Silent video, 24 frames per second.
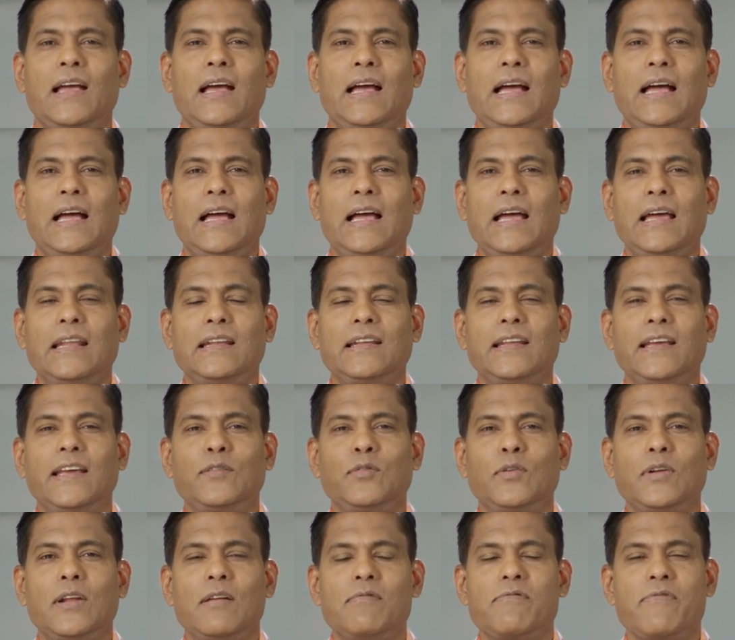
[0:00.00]
and it
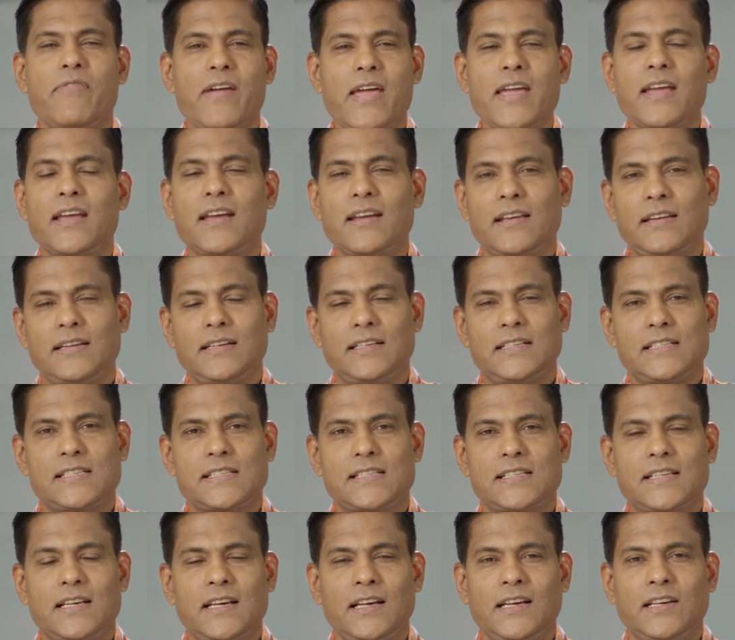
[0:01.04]
would awaken
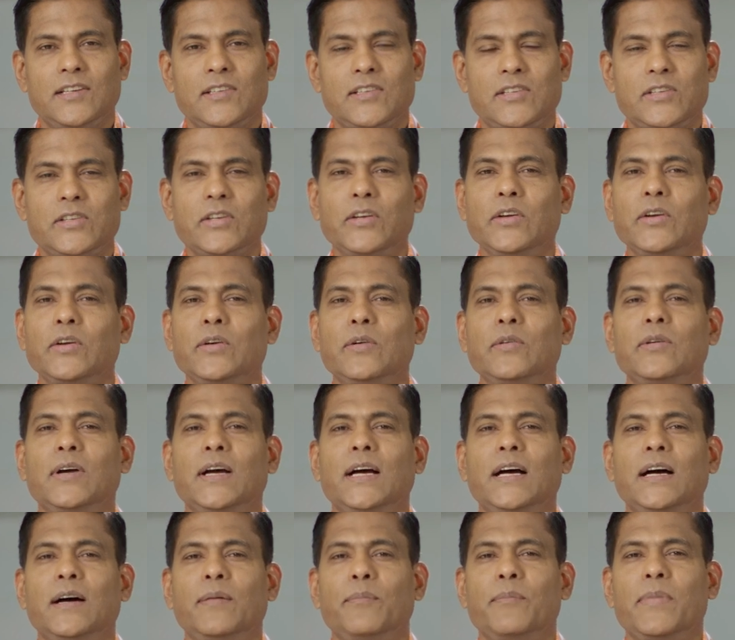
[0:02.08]
us to
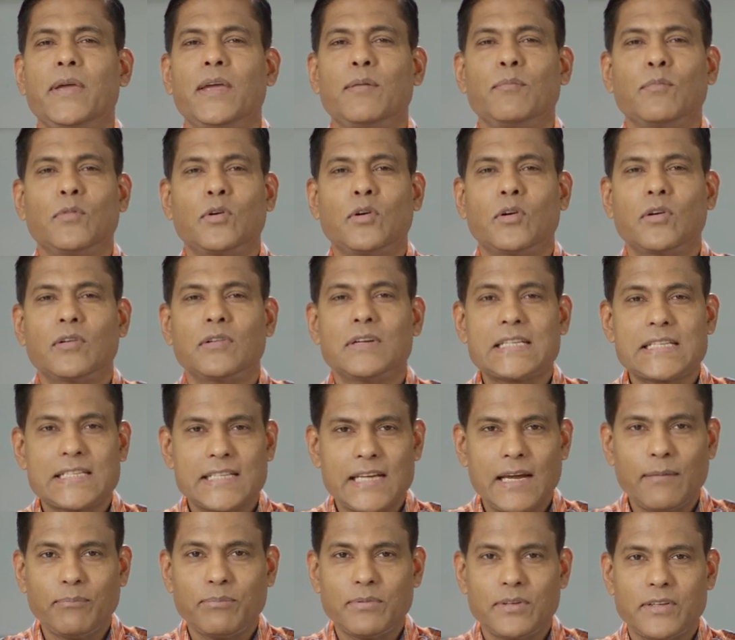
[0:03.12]
uh, being more
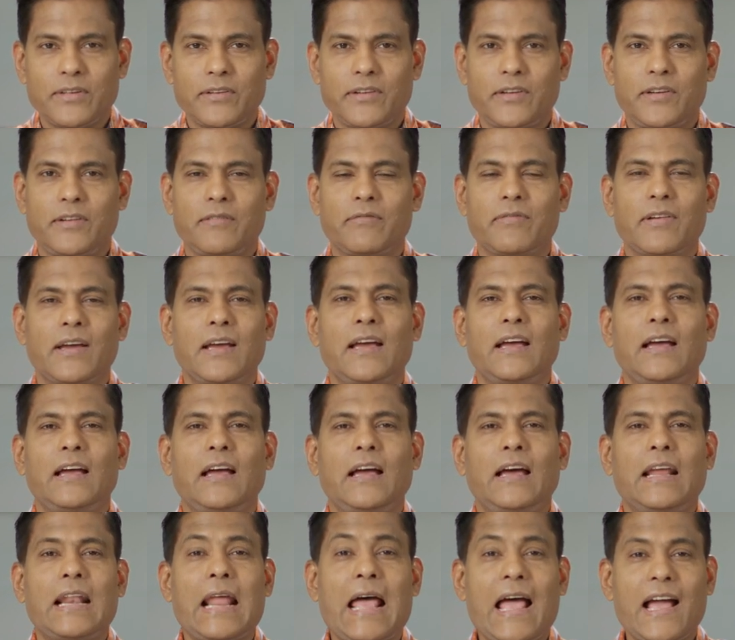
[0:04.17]
receptive
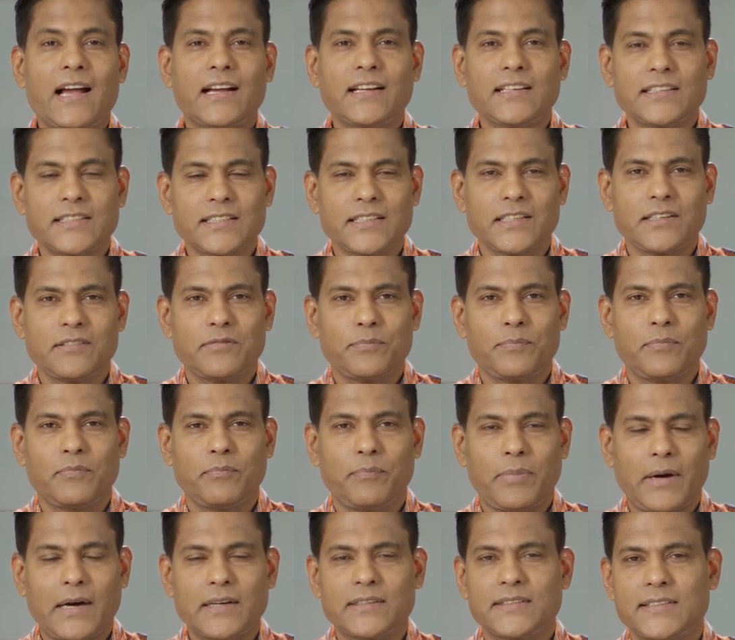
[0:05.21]
and active
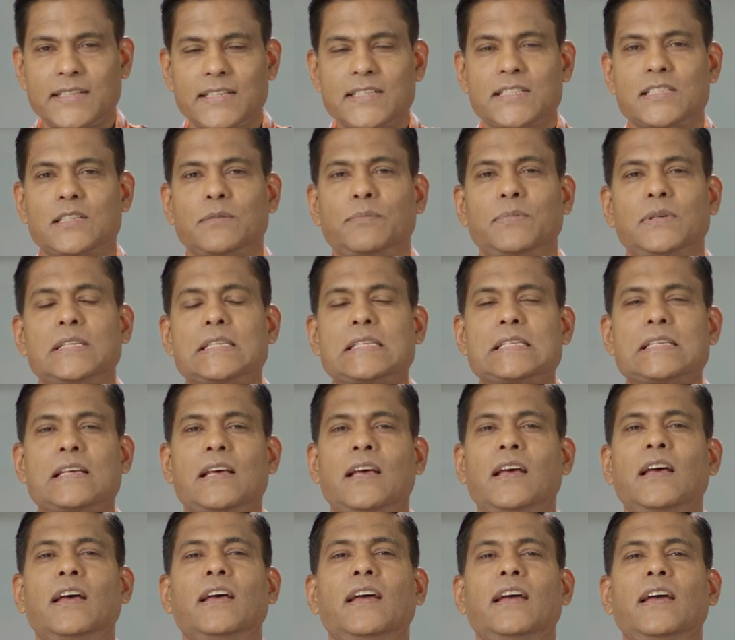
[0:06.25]
participants
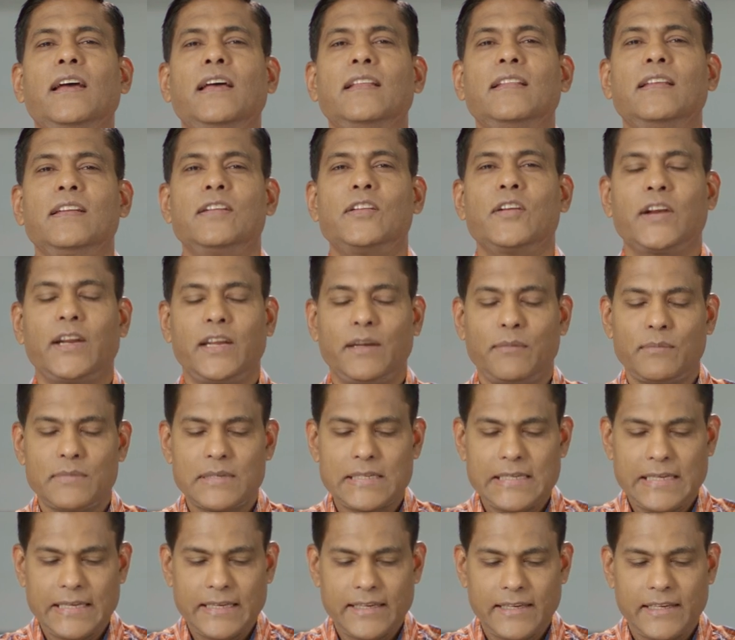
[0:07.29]
in the
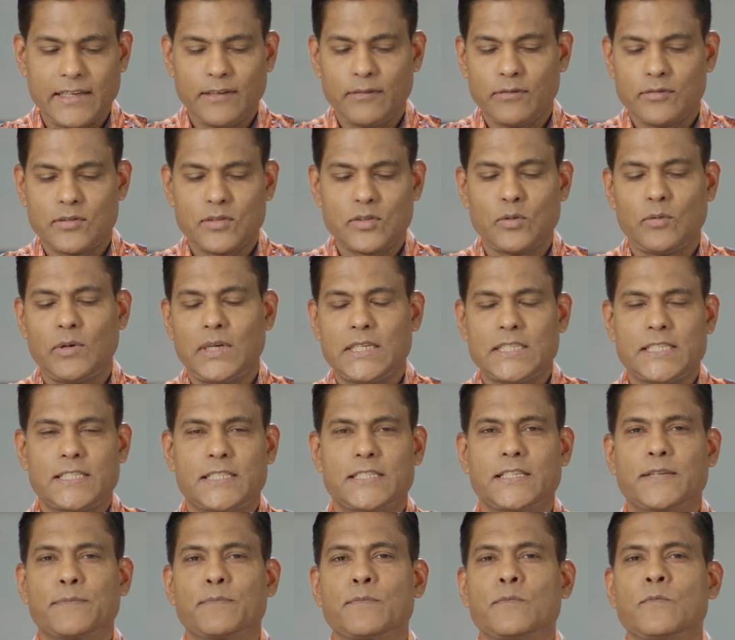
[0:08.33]
dreams He gives to
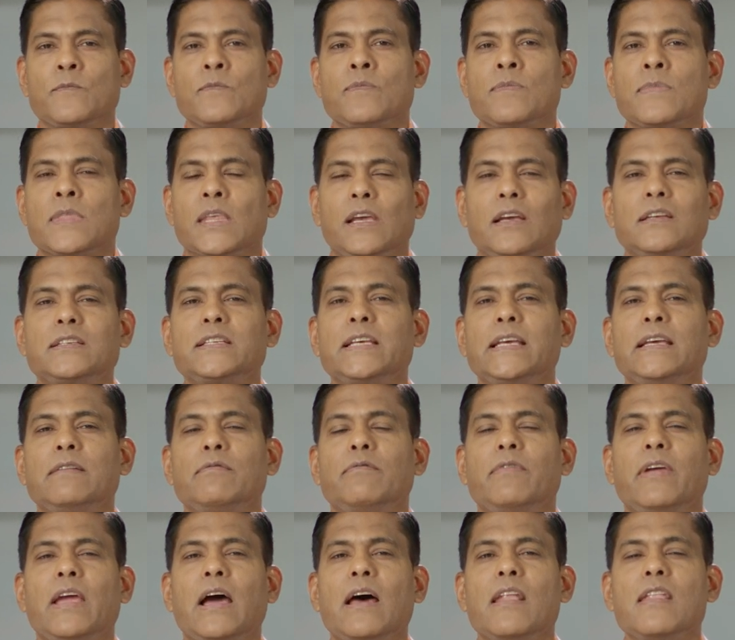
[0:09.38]
us. You see,
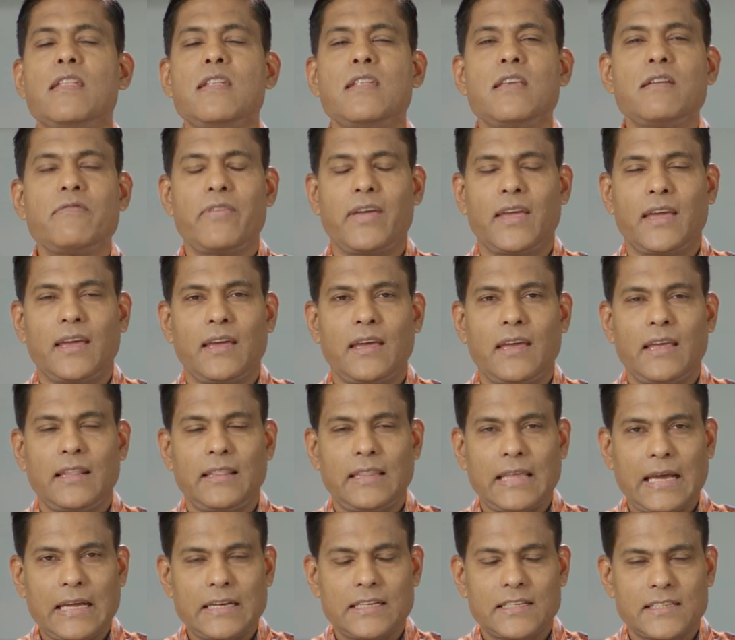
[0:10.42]
we are living in
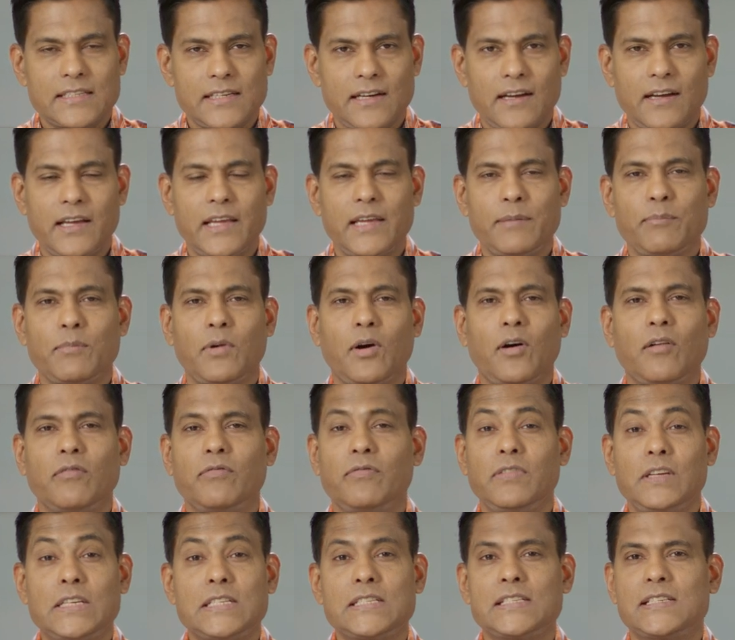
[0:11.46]
that time of
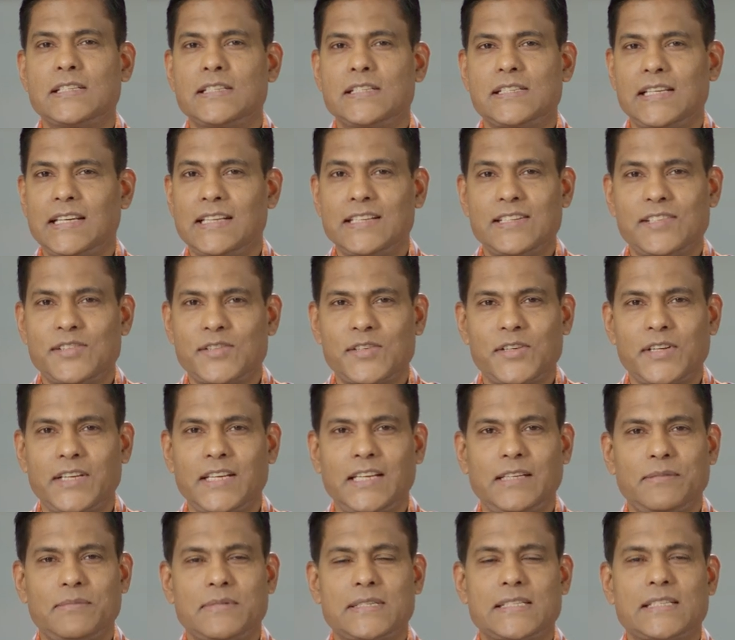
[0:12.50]
visions and
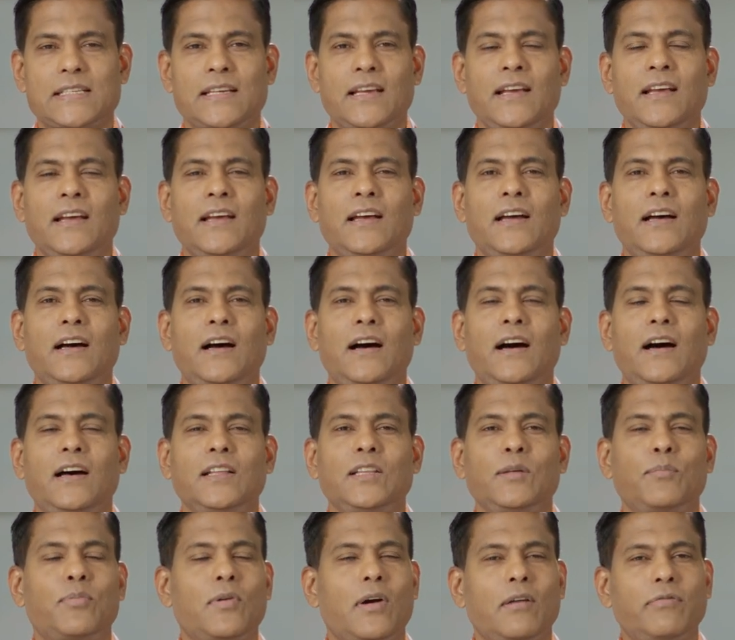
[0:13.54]
dreams. Uh,
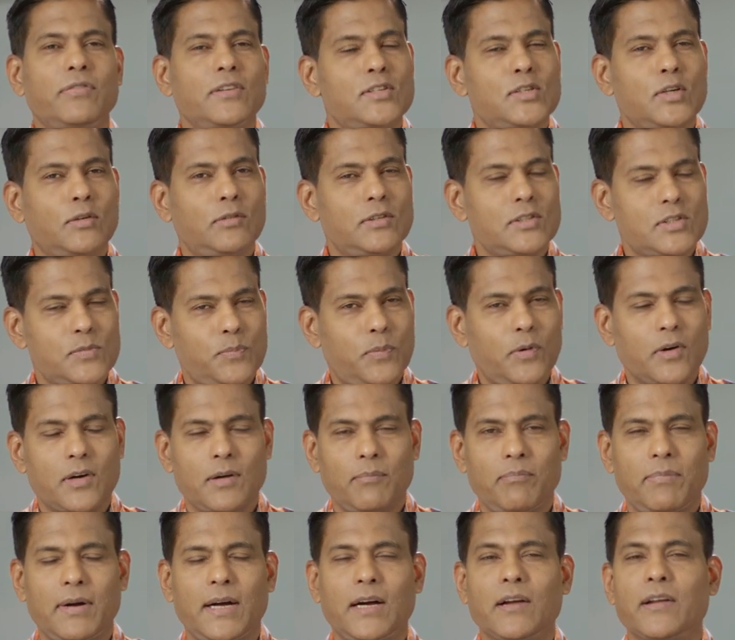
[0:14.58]
the prophet Joel spoke
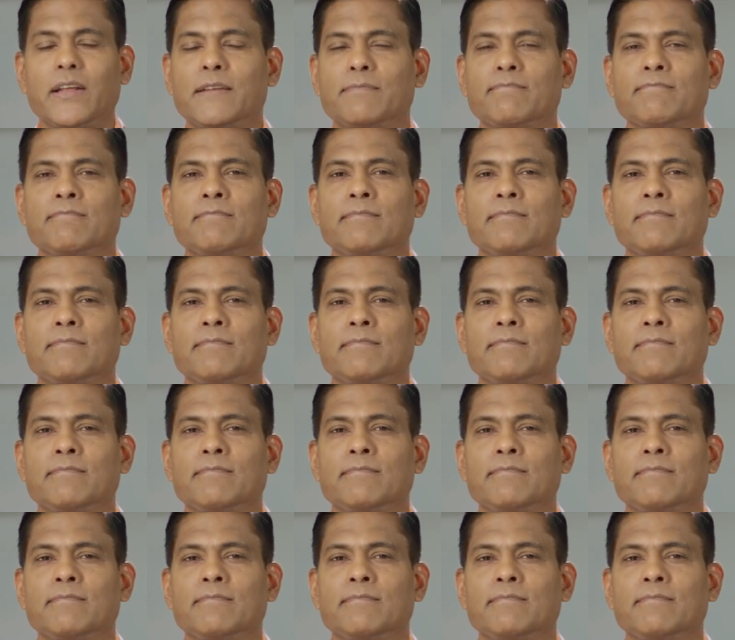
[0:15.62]
about it.